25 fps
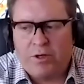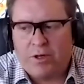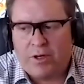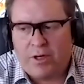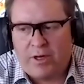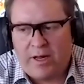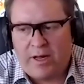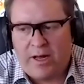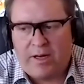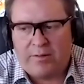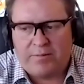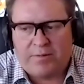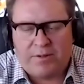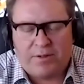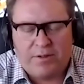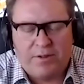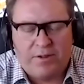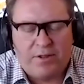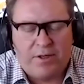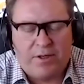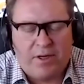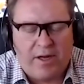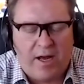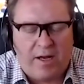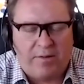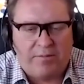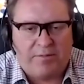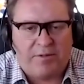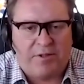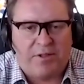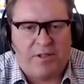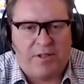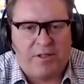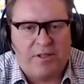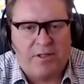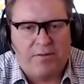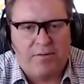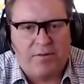you're going to have
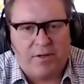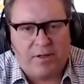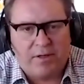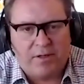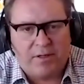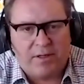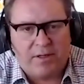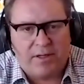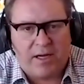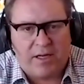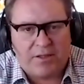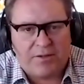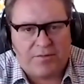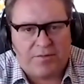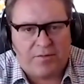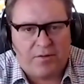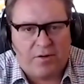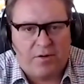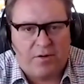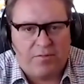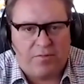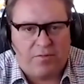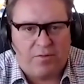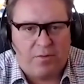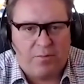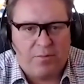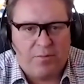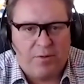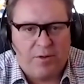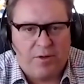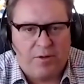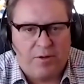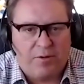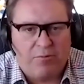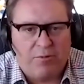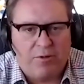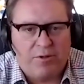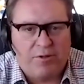significant cash flow from
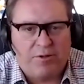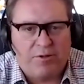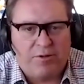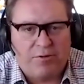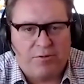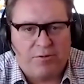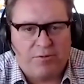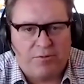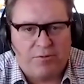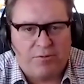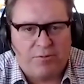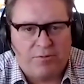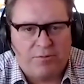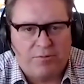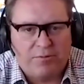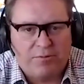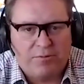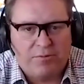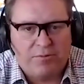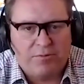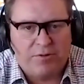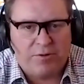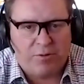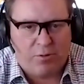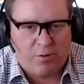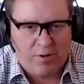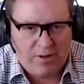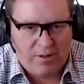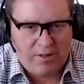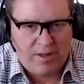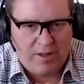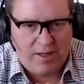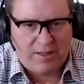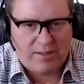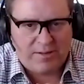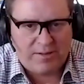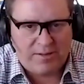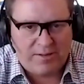the original
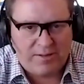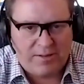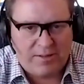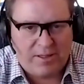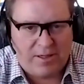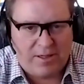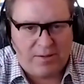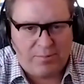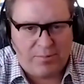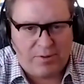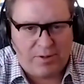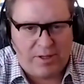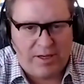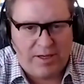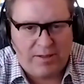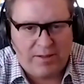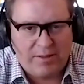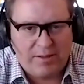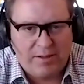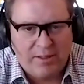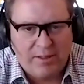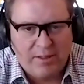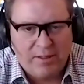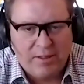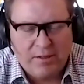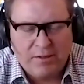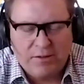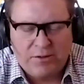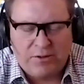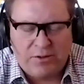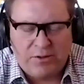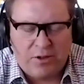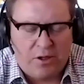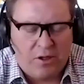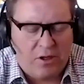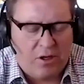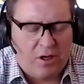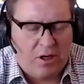20,000 ton plant. Exactly.
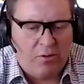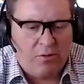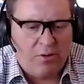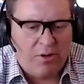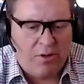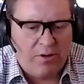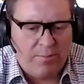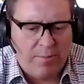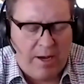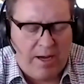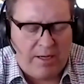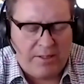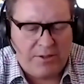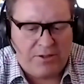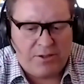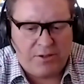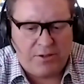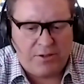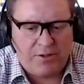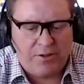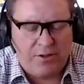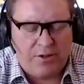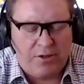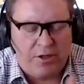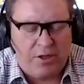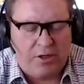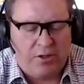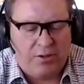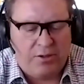So I would imagine, so